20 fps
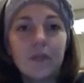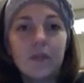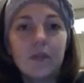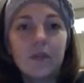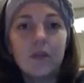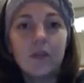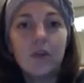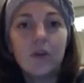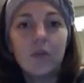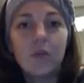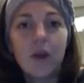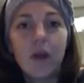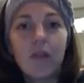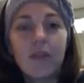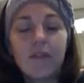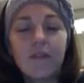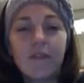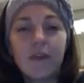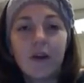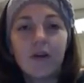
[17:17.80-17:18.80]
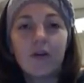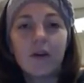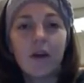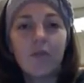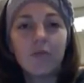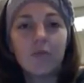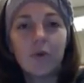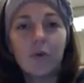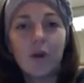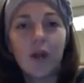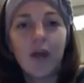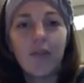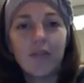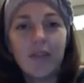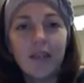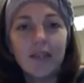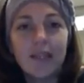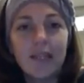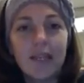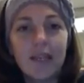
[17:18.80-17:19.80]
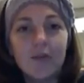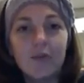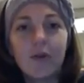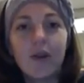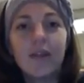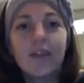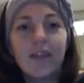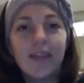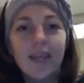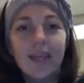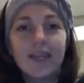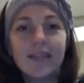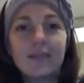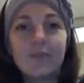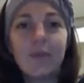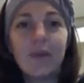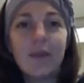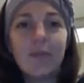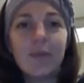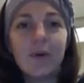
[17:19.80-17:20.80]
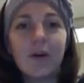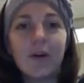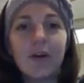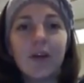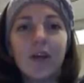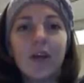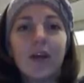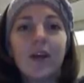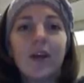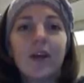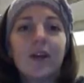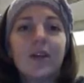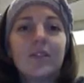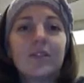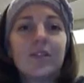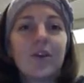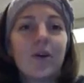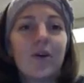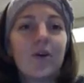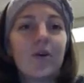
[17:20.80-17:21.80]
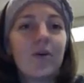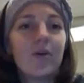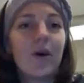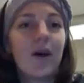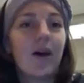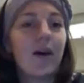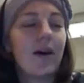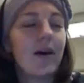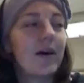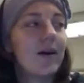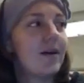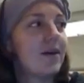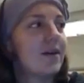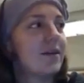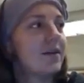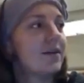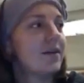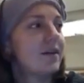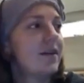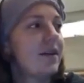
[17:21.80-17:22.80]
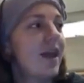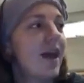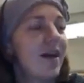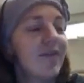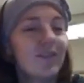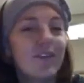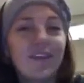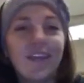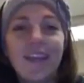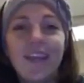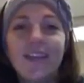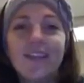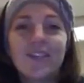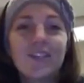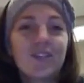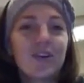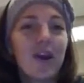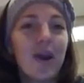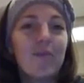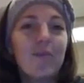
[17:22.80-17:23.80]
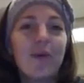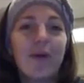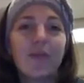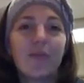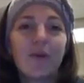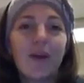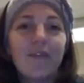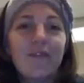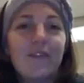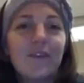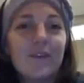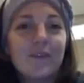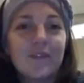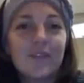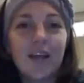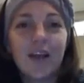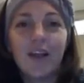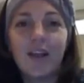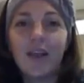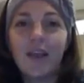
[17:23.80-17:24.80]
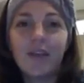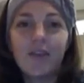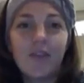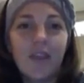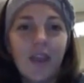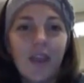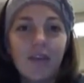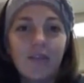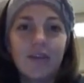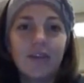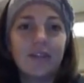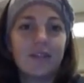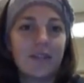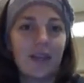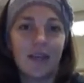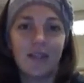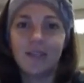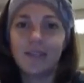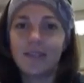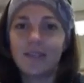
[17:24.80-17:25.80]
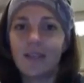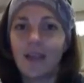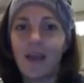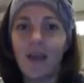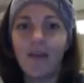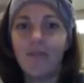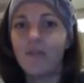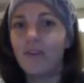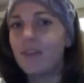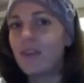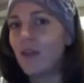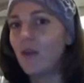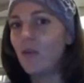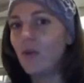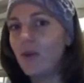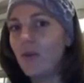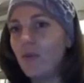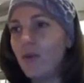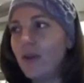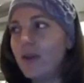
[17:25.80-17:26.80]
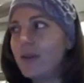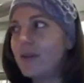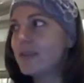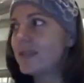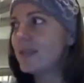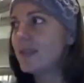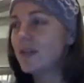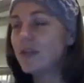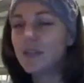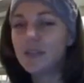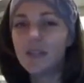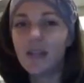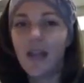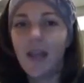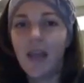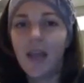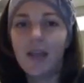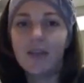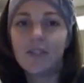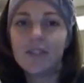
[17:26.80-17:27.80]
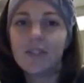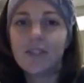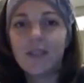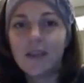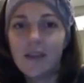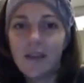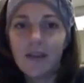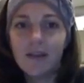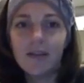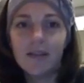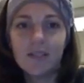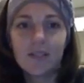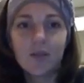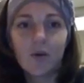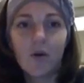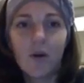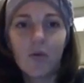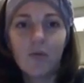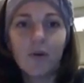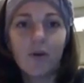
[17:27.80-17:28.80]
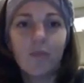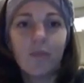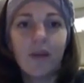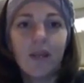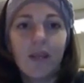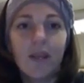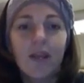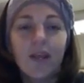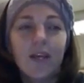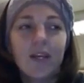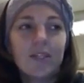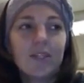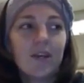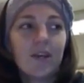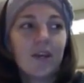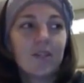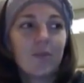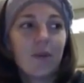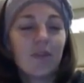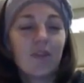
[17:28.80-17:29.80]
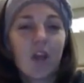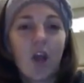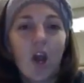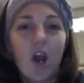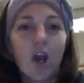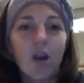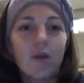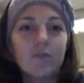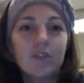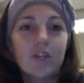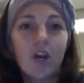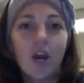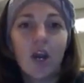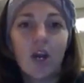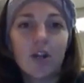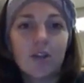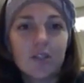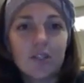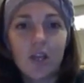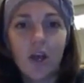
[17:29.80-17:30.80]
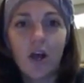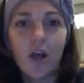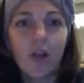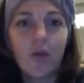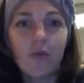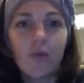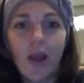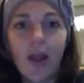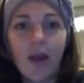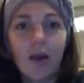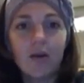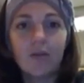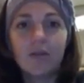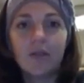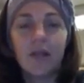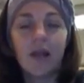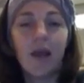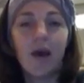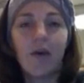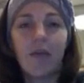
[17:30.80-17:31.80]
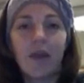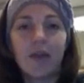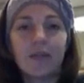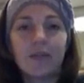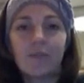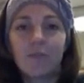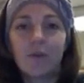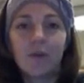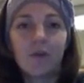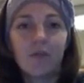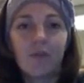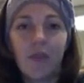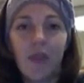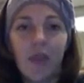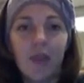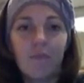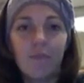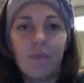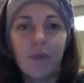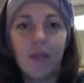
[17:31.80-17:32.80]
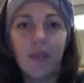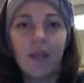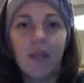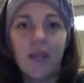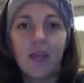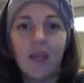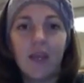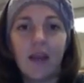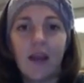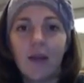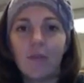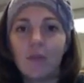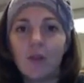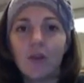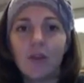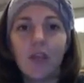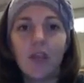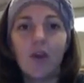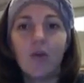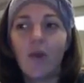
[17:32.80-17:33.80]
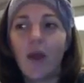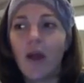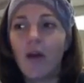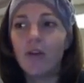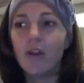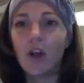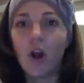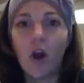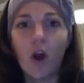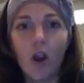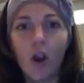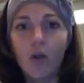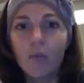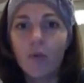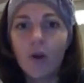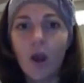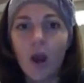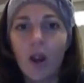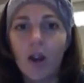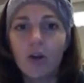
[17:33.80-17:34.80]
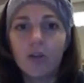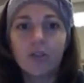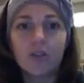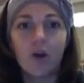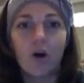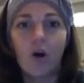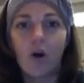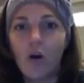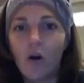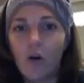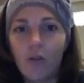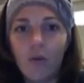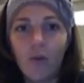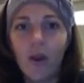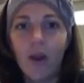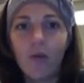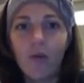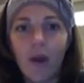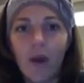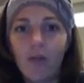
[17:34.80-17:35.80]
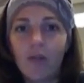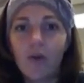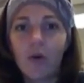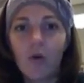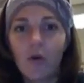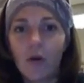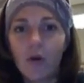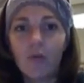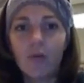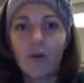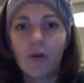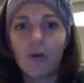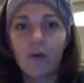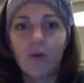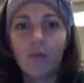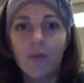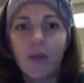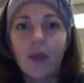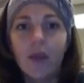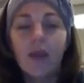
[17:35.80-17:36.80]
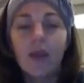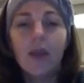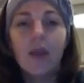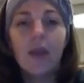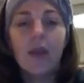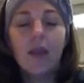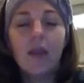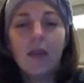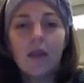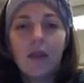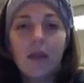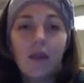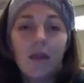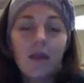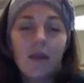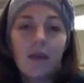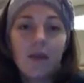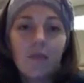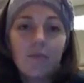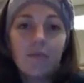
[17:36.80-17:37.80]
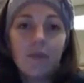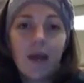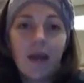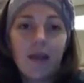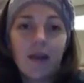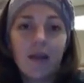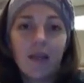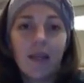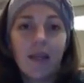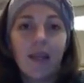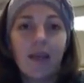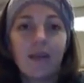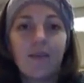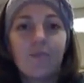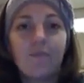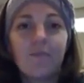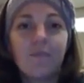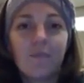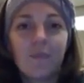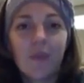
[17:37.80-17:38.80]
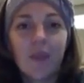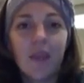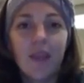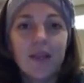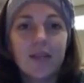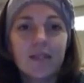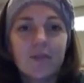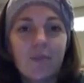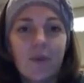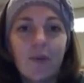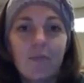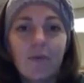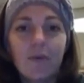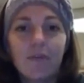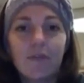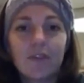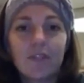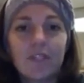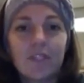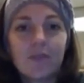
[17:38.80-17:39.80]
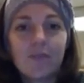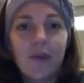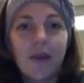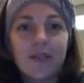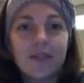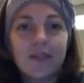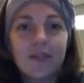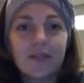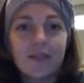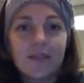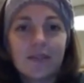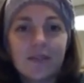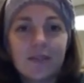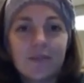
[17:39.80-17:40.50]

we're not the federal government. We're not the elite. We're not the king's people. So, everything he described about the refuge, all I could think of is that's everything we witnessed here today just to get into this courtroom. And he talked about the armed guards all around and how that's proof they impeded. And I'm looking around at armed guards all the way around the courtroom. But again, king's people versus peasants.